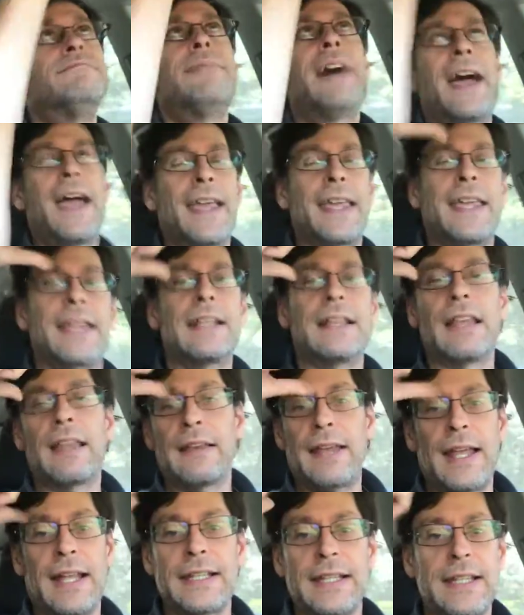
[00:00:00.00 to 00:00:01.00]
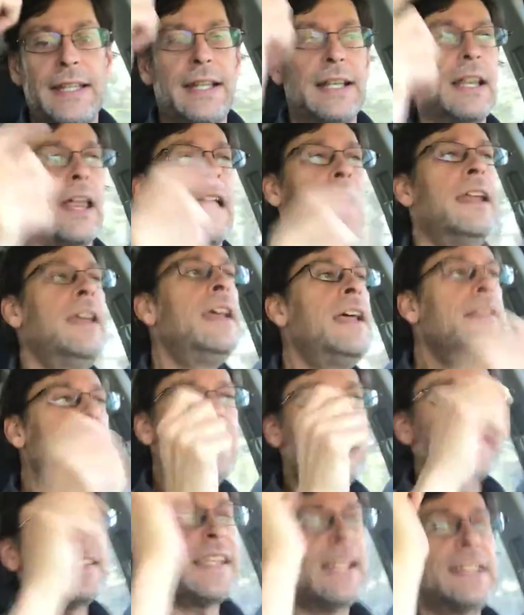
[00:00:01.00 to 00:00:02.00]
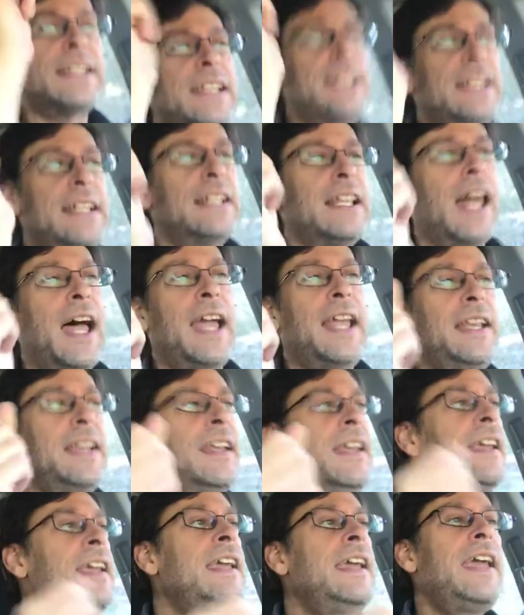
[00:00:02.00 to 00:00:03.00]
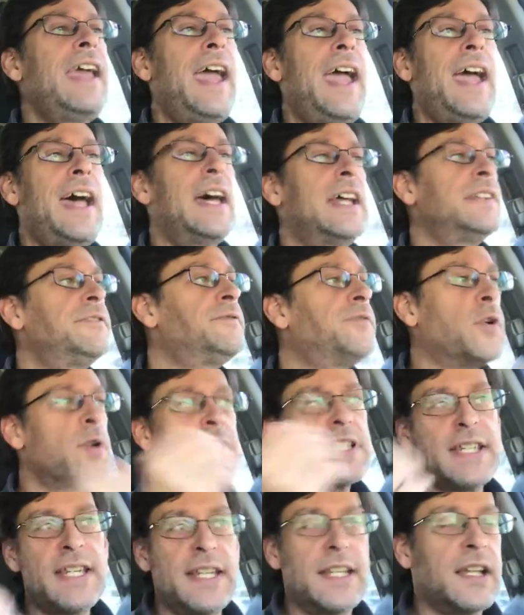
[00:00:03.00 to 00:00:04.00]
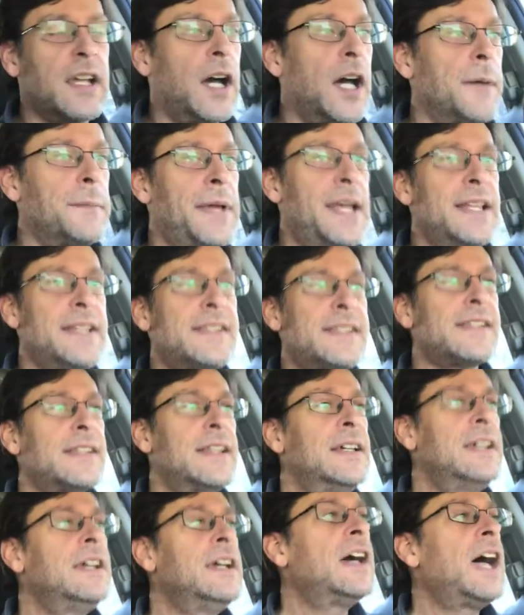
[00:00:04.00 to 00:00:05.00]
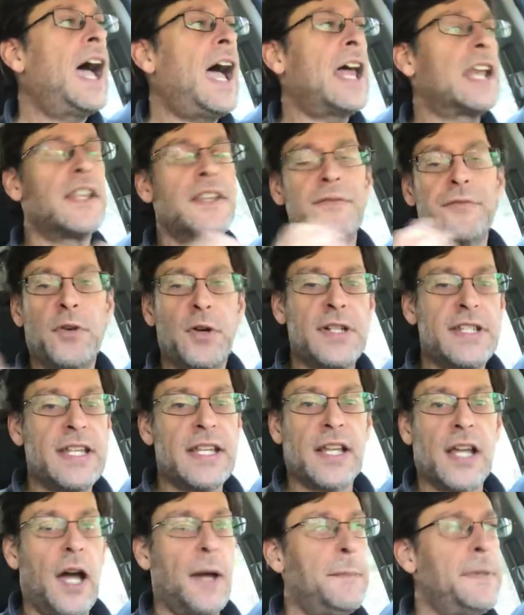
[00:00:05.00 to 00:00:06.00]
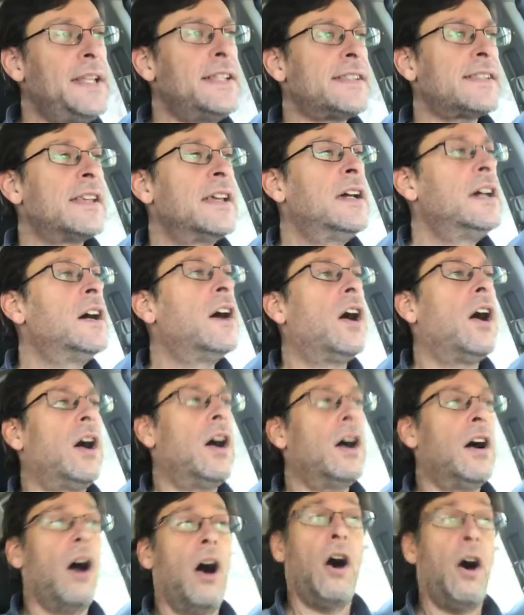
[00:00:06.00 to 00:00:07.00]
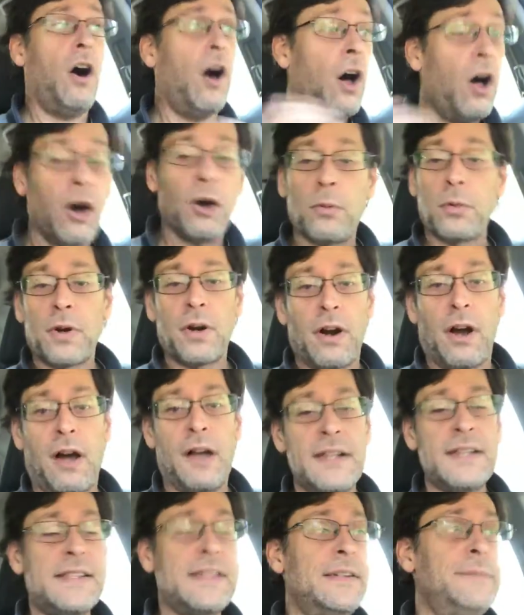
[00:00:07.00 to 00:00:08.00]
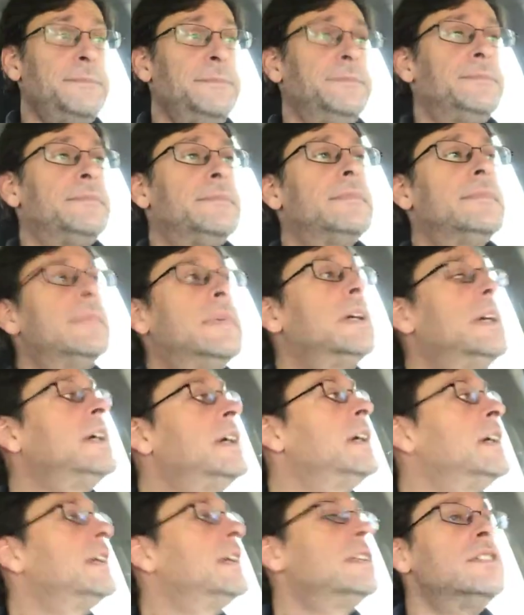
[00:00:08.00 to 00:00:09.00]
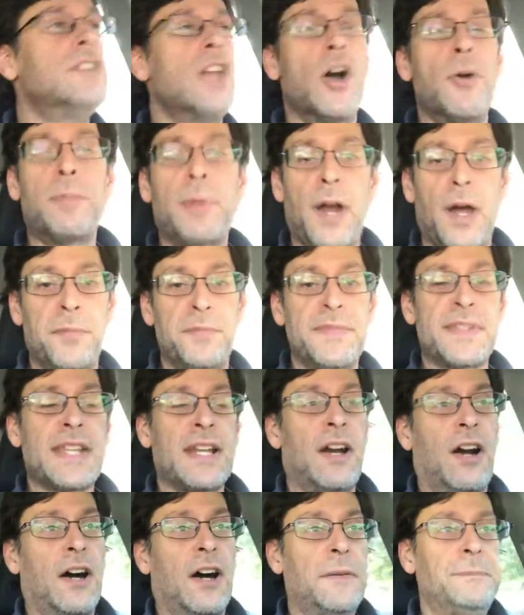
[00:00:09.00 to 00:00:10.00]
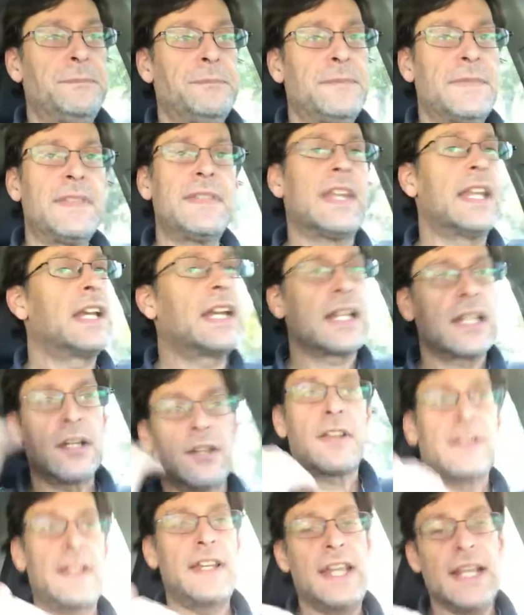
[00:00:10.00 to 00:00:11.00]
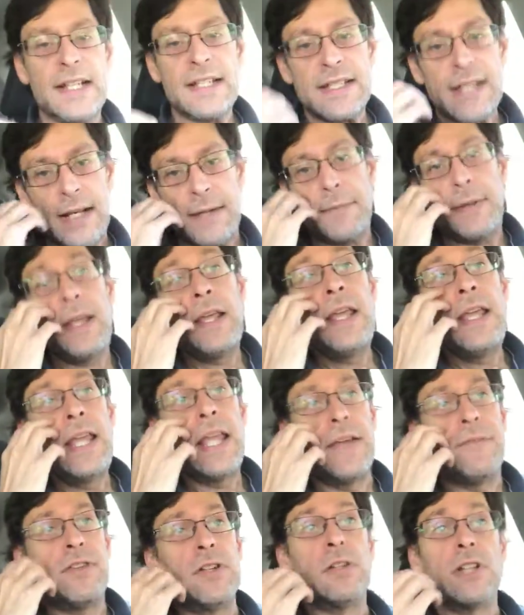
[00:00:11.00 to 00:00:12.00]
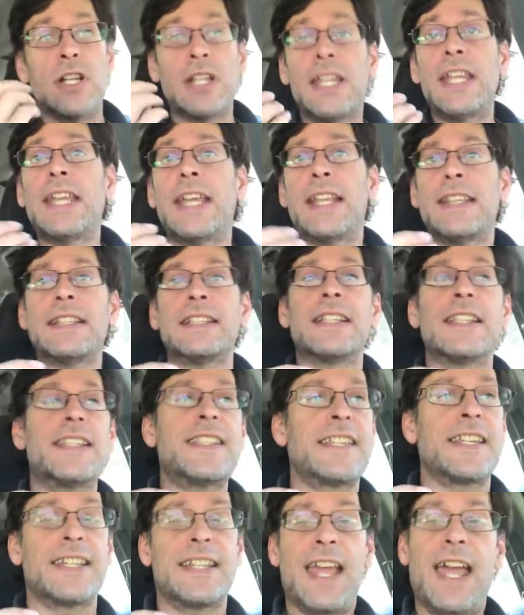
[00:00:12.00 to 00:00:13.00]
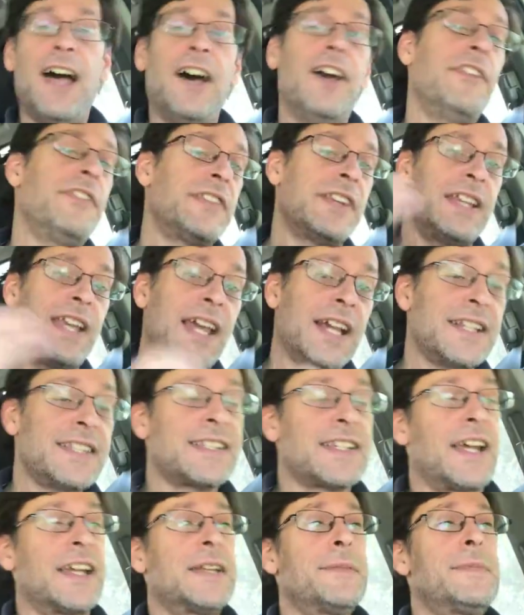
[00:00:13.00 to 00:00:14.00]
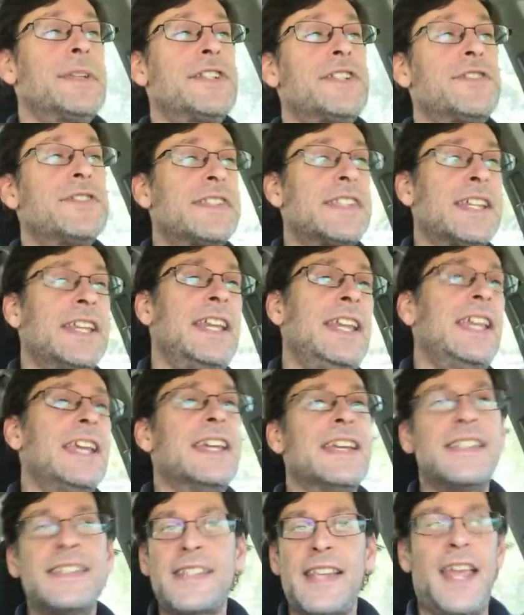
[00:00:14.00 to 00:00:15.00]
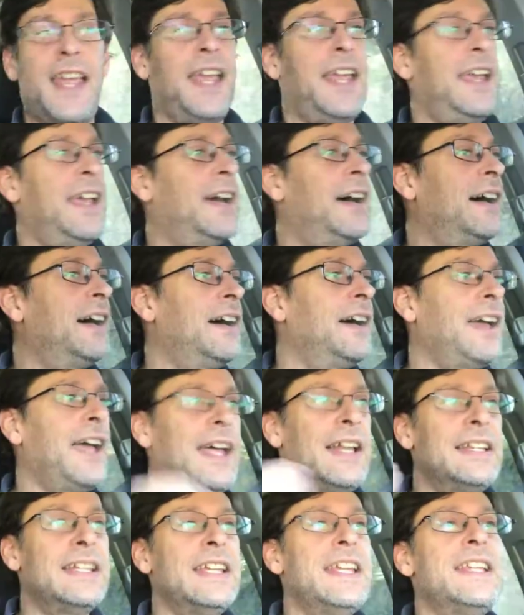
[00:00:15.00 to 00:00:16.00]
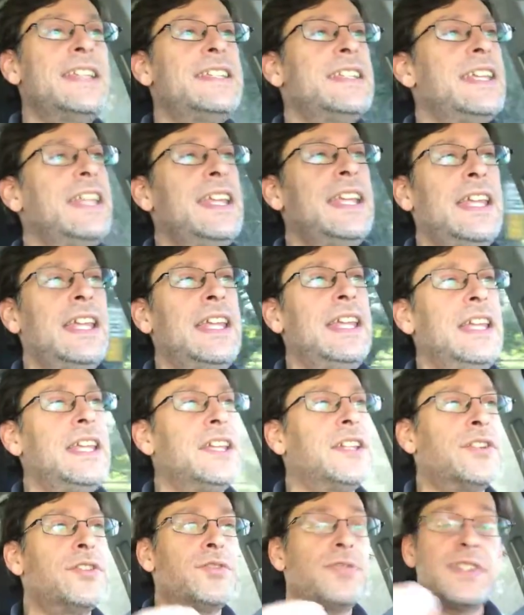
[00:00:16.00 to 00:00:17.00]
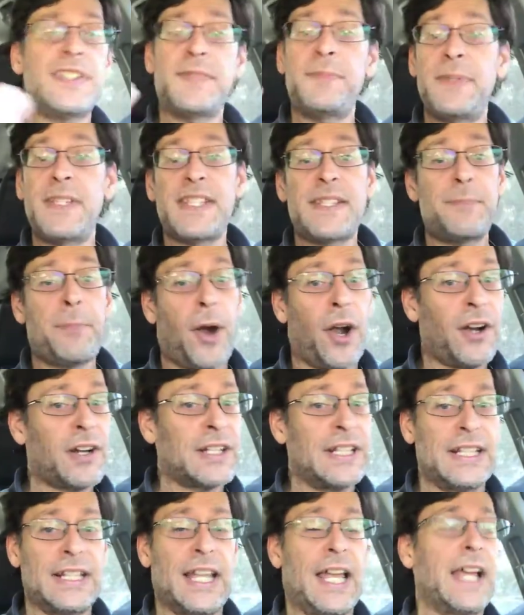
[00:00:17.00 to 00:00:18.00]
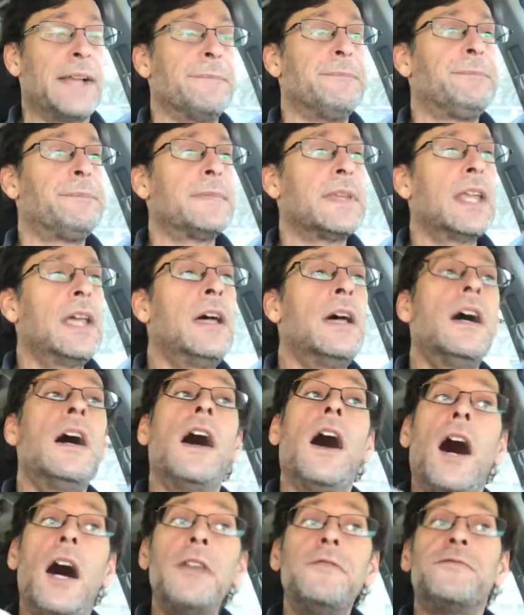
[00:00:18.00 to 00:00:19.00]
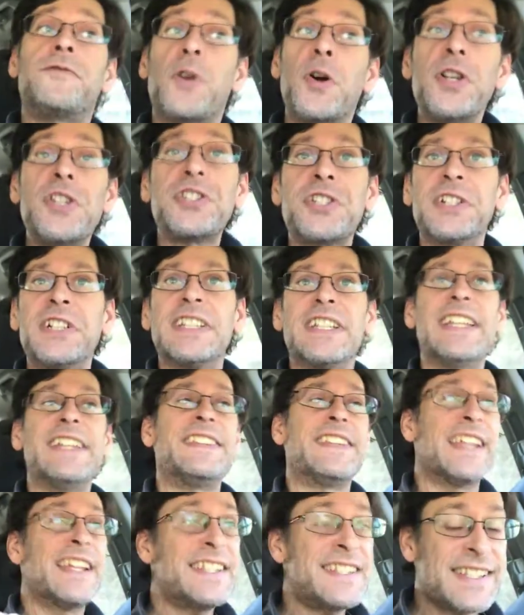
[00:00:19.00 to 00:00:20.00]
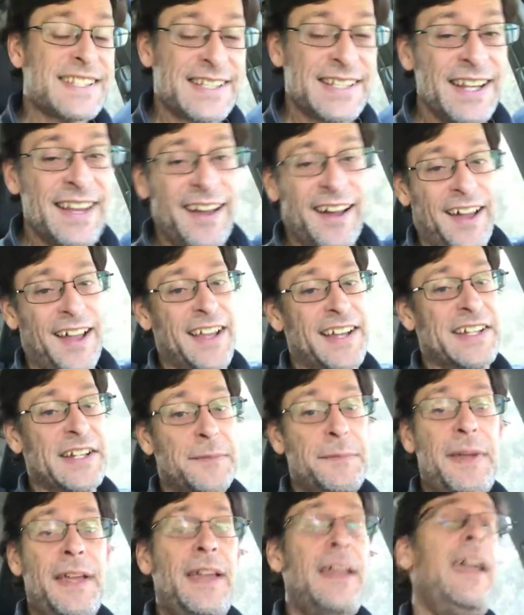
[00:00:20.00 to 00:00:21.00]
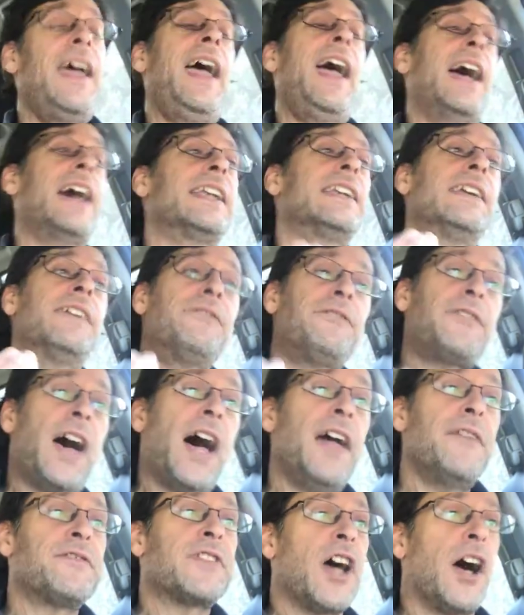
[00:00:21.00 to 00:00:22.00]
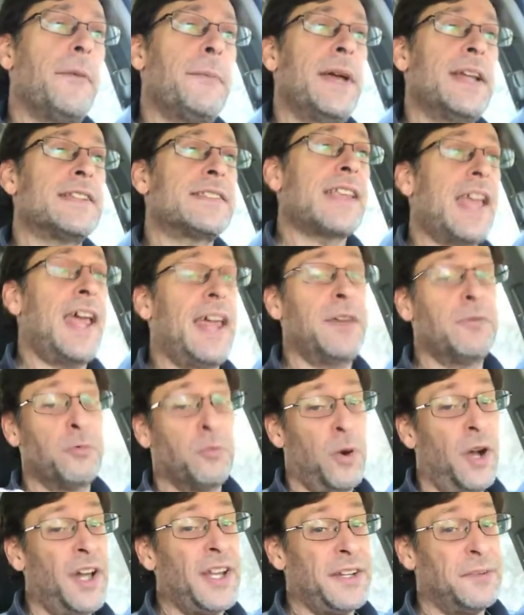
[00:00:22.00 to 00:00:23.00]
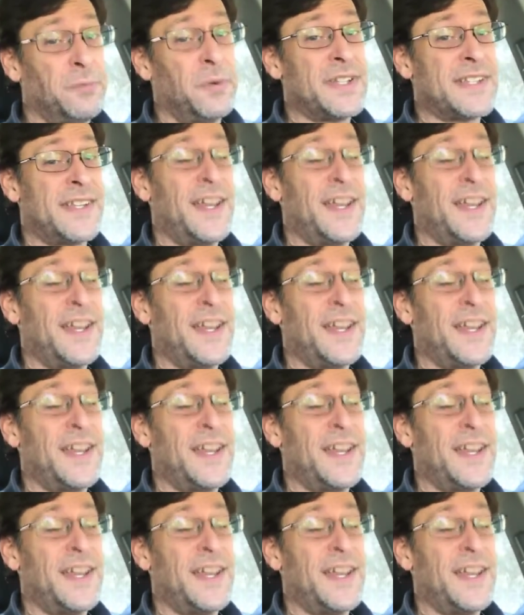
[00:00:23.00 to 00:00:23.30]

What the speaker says: hanging LED light. This LED light had 14 comments. Out of the 14 comments, all were awesome. No problems at all. Then I go to the next item. If you're looking at the listing now, the next item that you see is a LED Christmas sparkly light. Unfortunately, this item had 5 comments and one was